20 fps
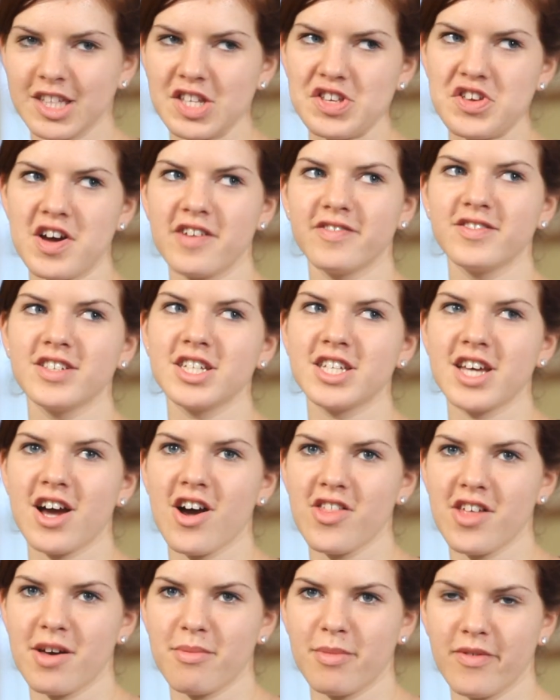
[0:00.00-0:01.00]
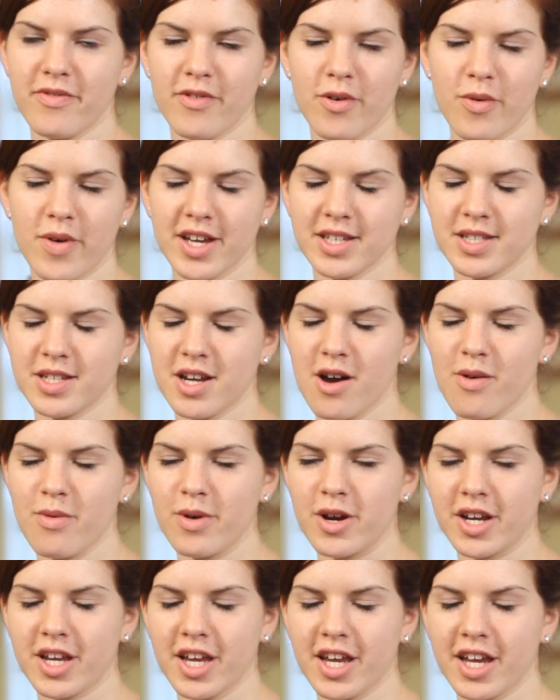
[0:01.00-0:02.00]
You have to tell them if a way's not
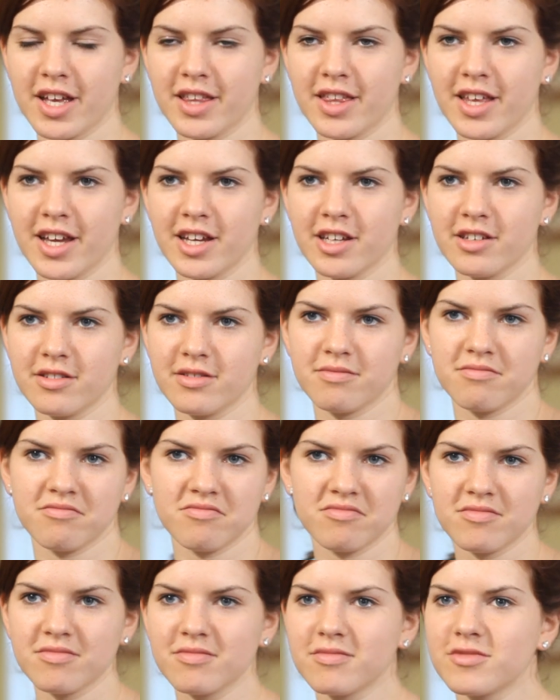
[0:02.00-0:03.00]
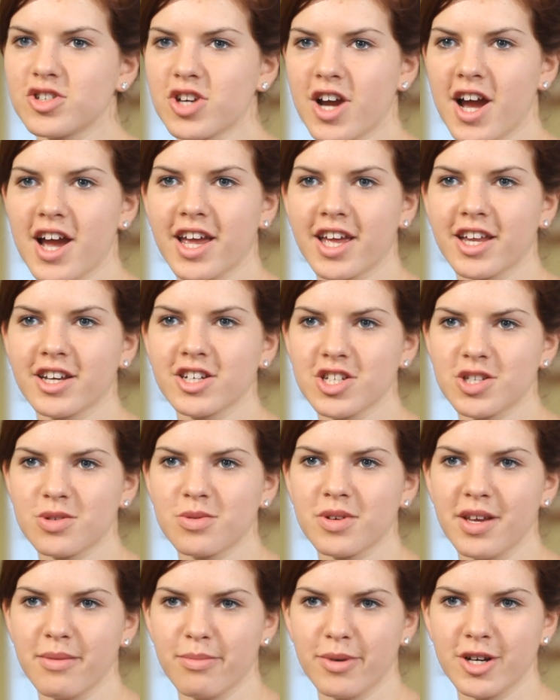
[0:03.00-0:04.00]
working and they try and
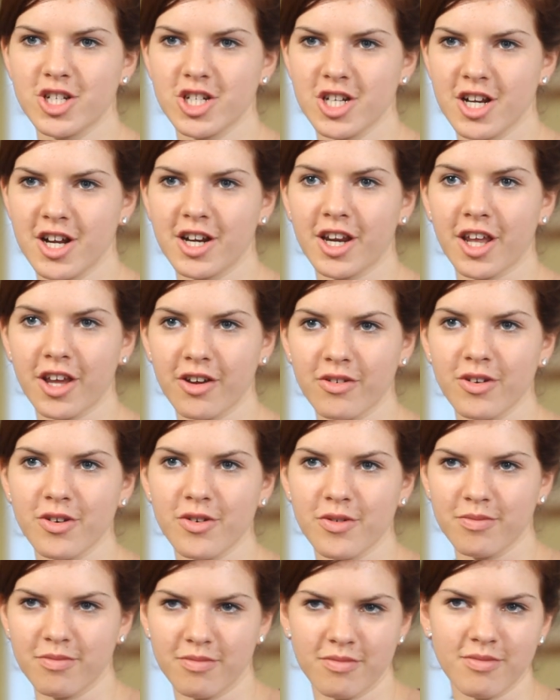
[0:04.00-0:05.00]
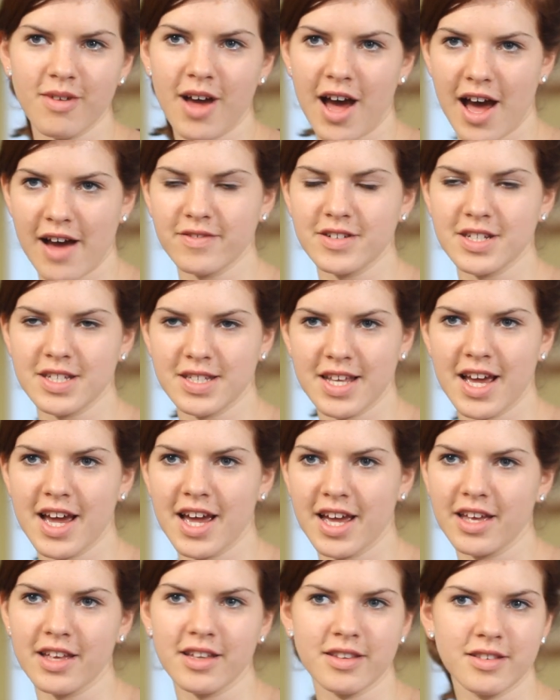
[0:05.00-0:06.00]
just really push it on you. You have to
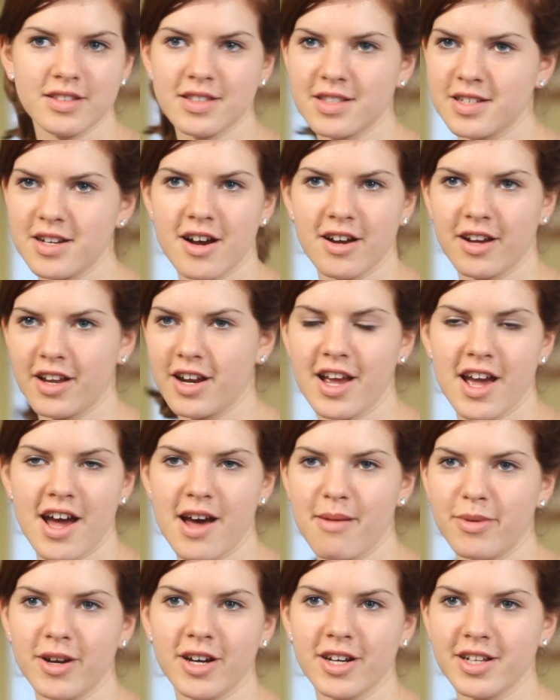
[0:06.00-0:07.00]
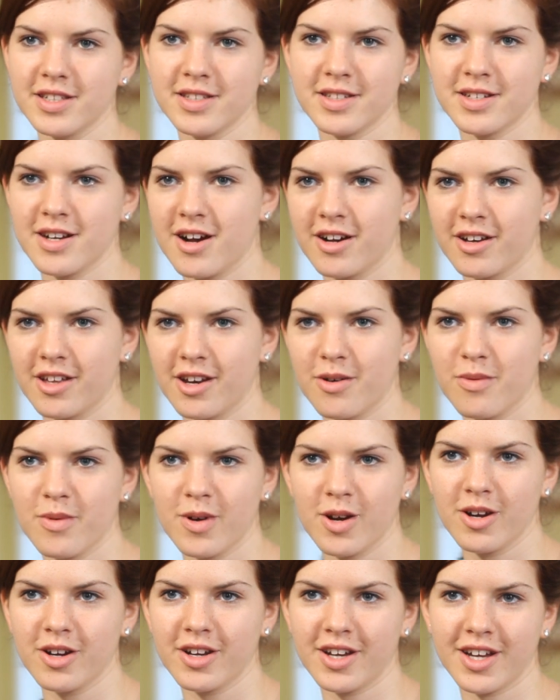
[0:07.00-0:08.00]
say it's not going to happen, it's not going to
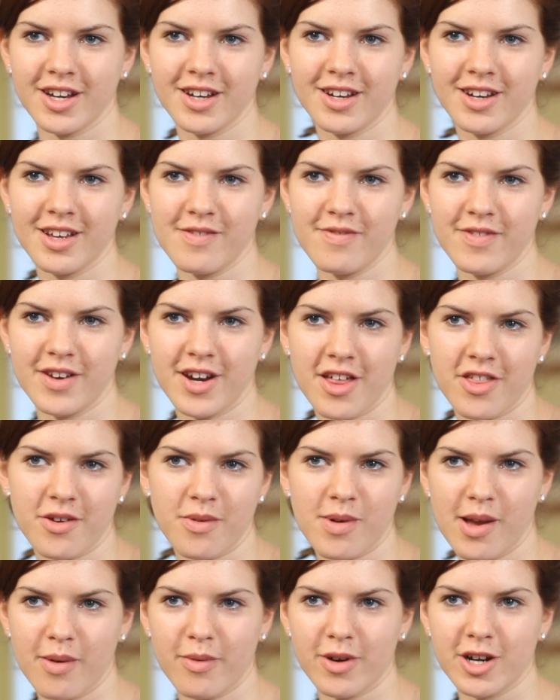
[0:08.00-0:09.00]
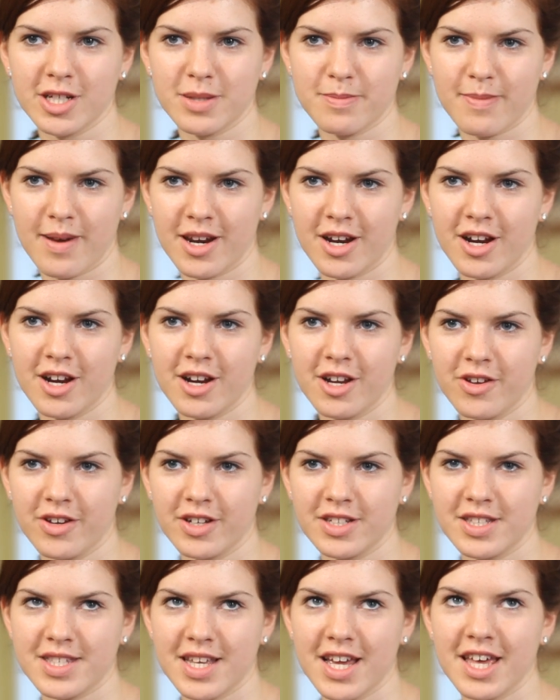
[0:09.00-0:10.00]
work, and if another way works better, you
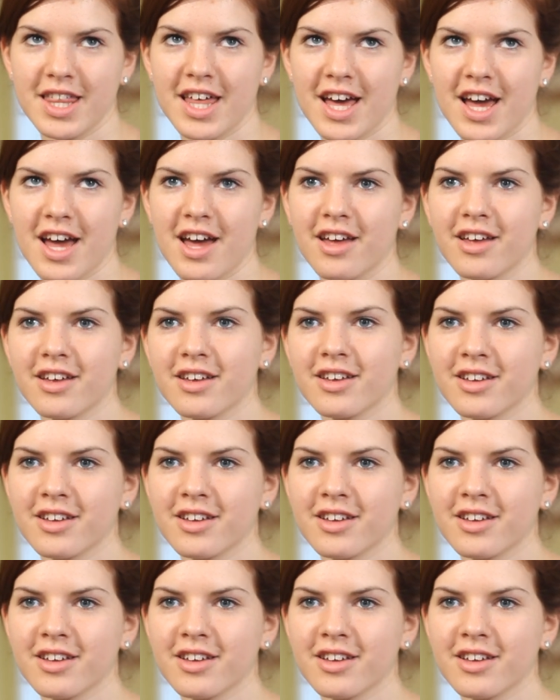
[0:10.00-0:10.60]
can say that.